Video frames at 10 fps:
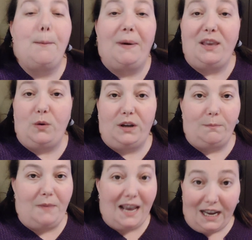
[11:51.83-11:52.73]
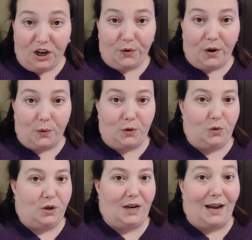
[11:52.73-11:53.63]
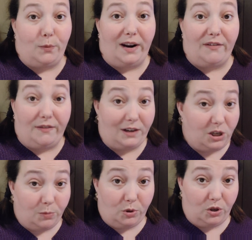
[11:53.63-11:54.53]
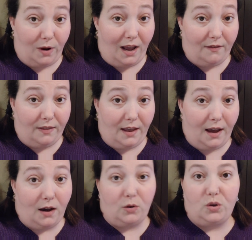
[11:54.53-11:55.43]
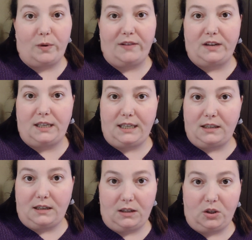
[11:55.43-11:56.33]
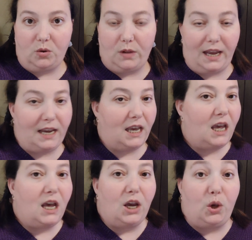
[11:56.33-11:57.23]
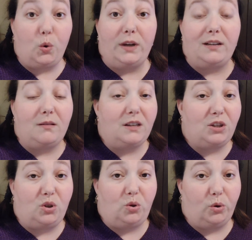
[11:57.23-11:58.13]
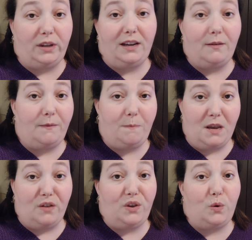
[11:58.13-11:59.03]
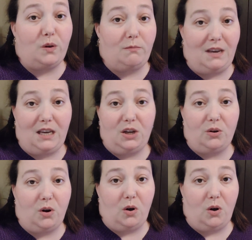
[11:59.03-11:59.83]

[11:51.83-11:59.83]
But you can make it your own. You can add whatever vegetables you have in the house, whatever seasonings you like. You can, this is truly a meal that you can make your